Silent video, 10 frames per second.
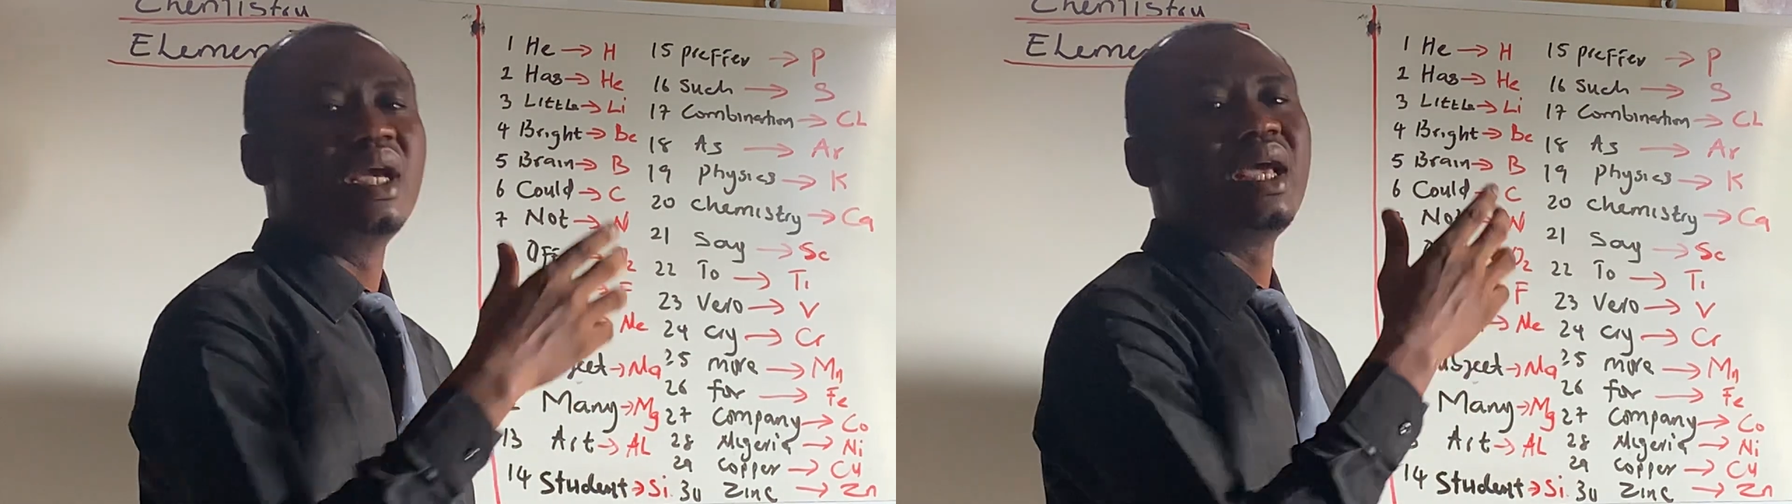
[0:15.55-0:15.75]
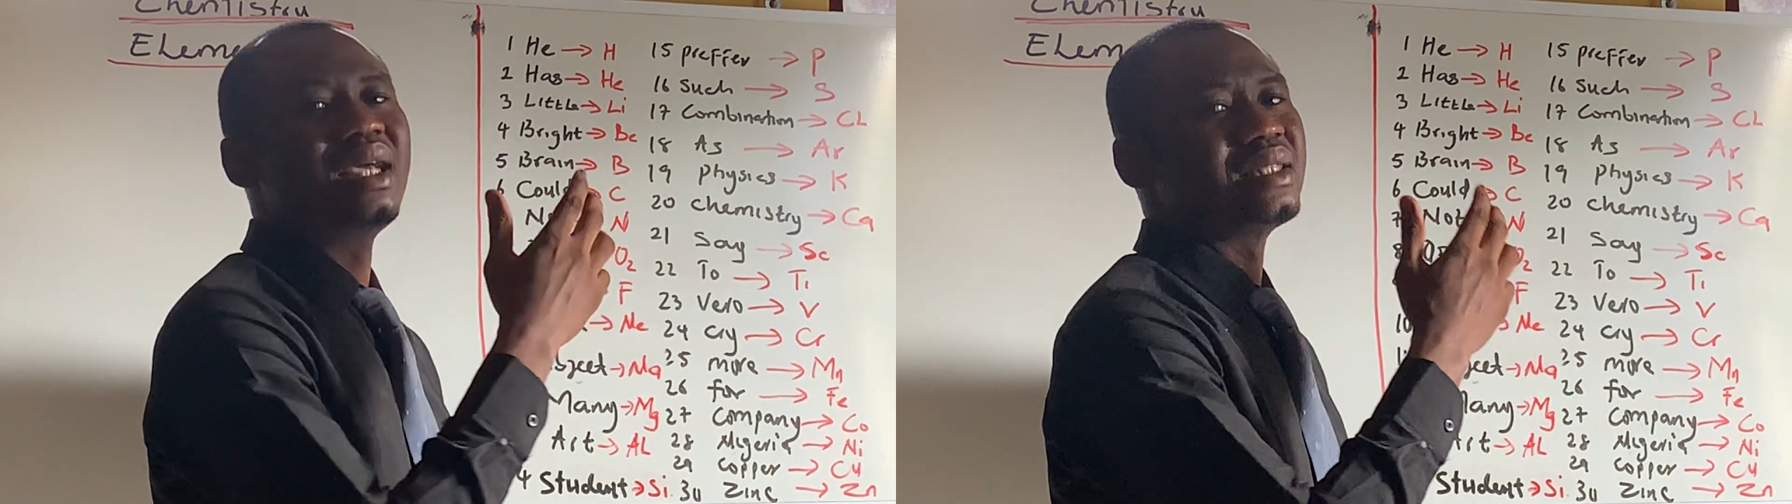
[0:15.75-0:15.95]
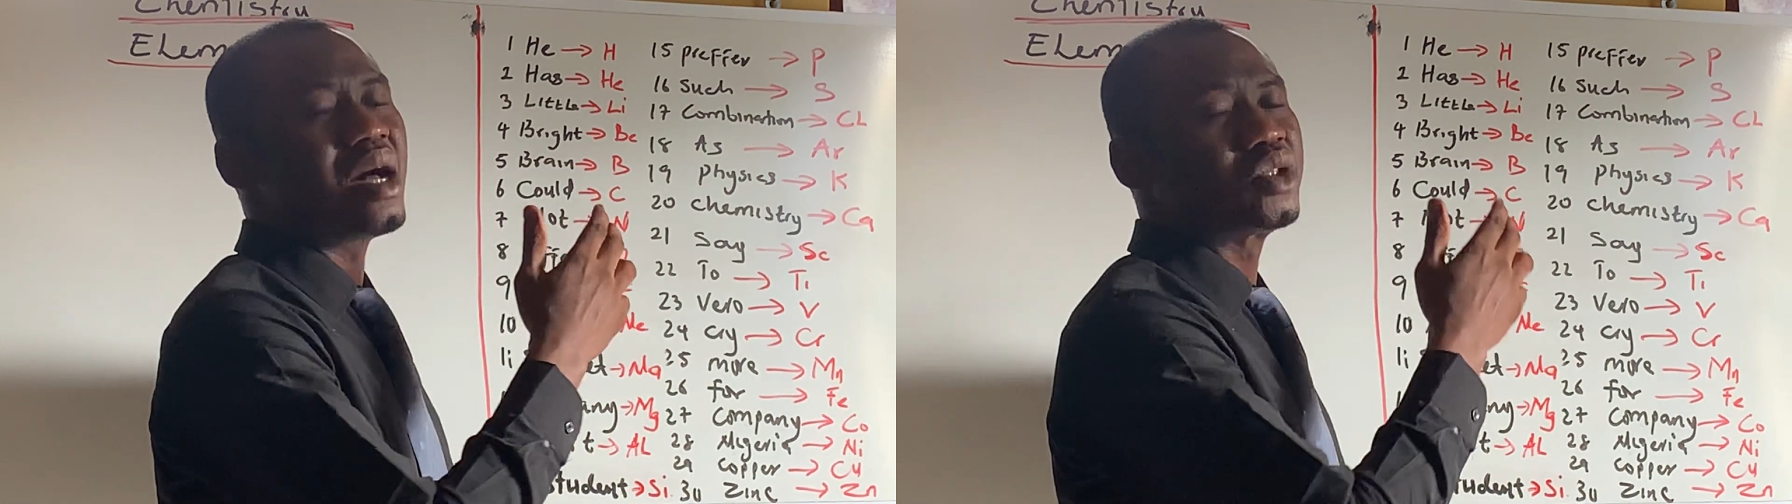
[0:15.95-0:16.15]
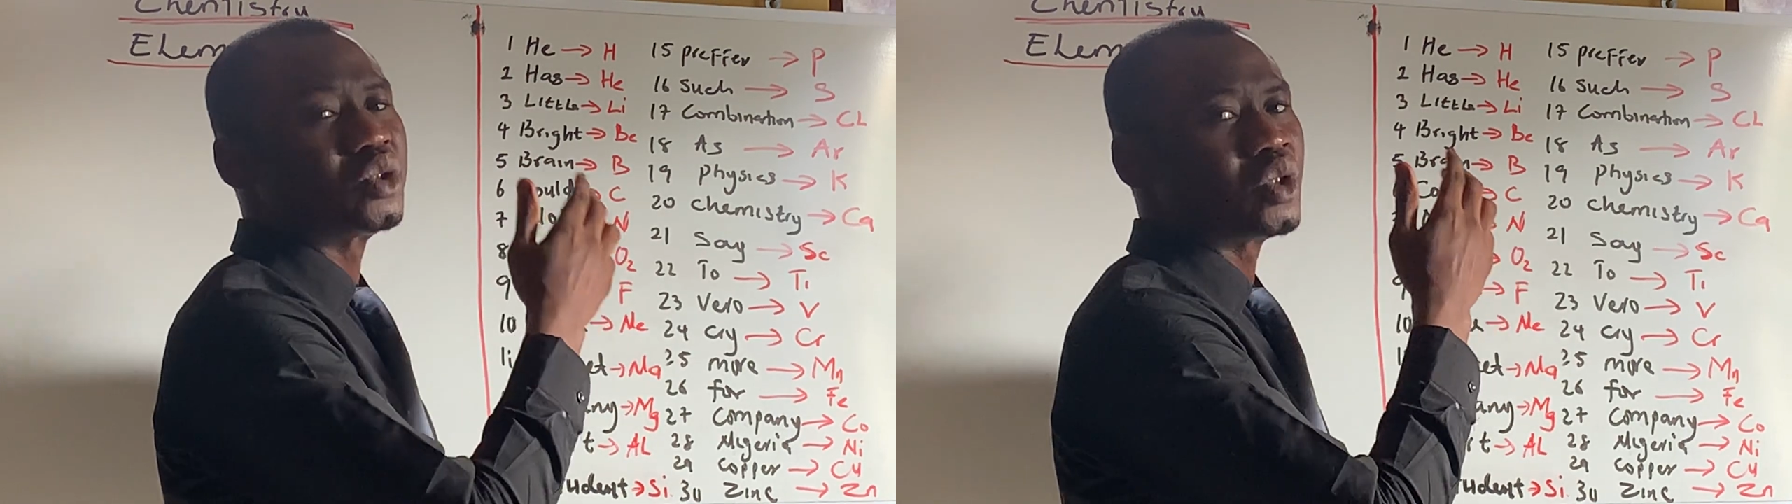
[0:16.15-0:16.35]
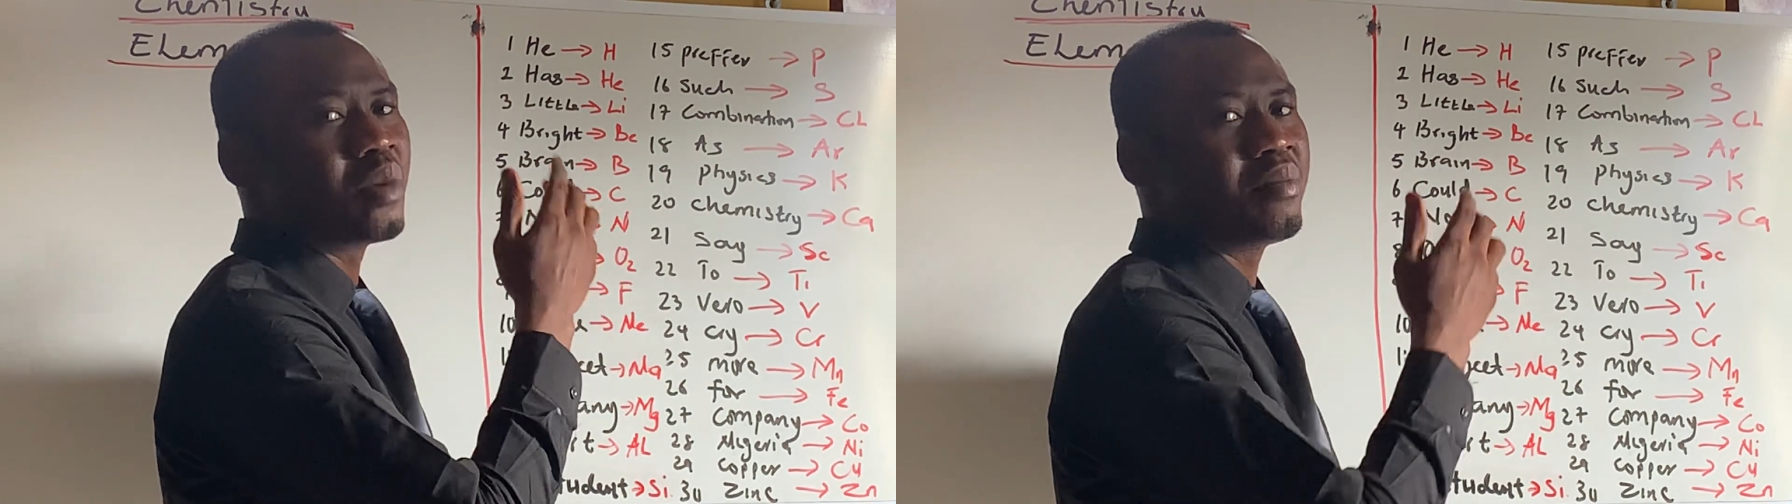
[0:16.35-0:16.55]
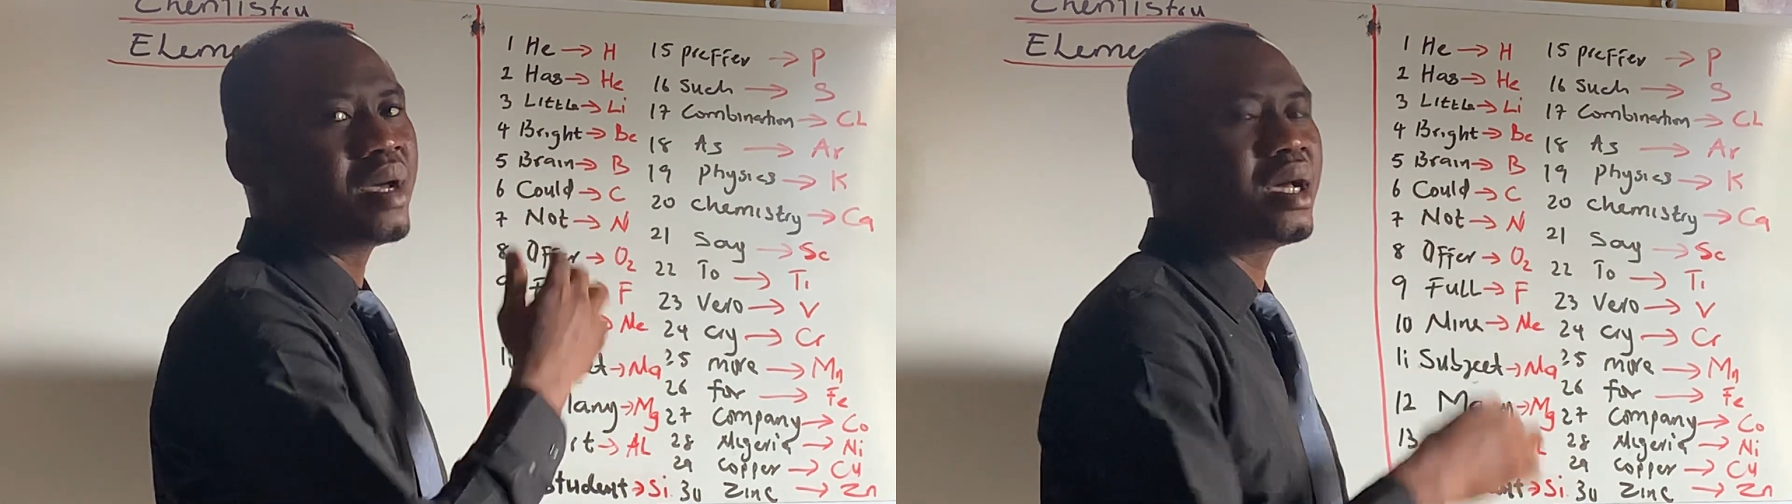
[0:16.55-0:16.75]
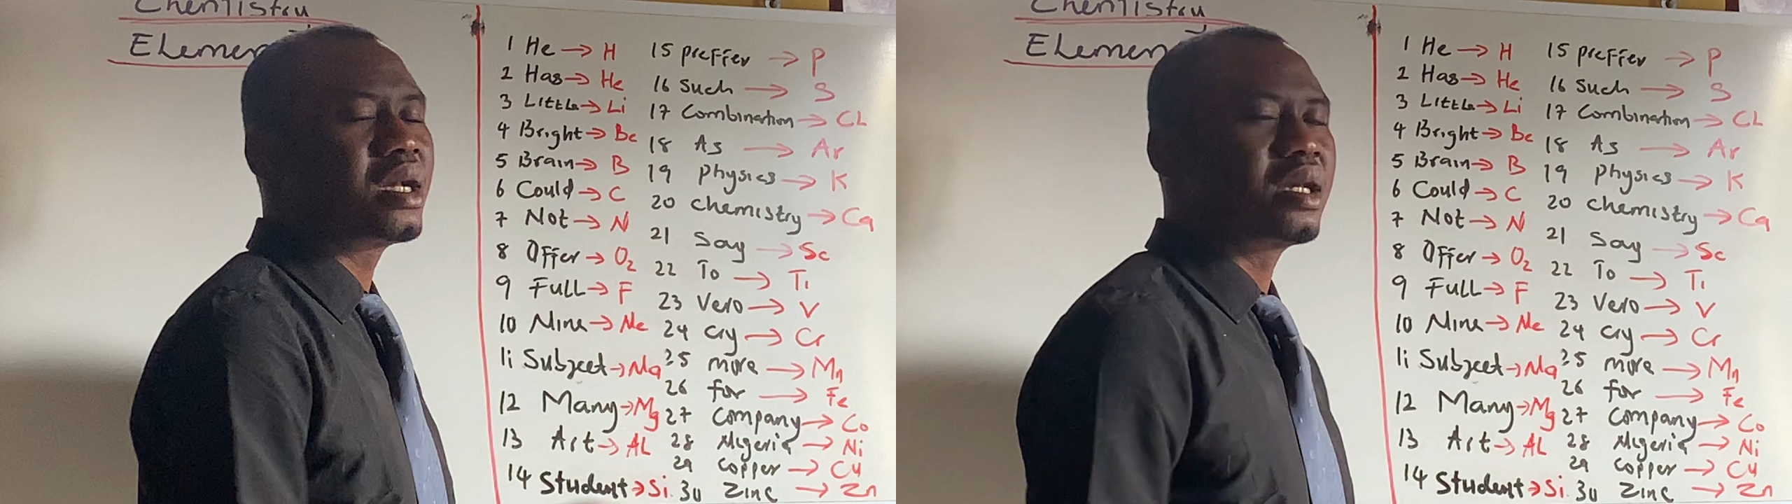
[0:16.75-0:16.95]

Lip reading: is how to number